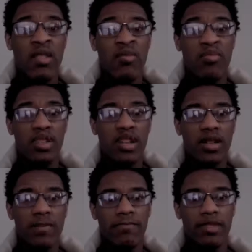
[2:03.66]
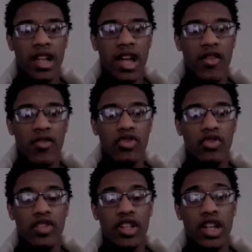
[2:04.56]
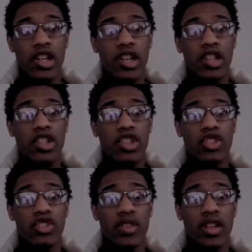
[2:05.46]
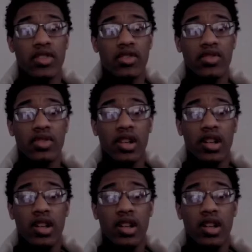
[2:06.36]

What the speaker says: But Ava DuVernay is a good director.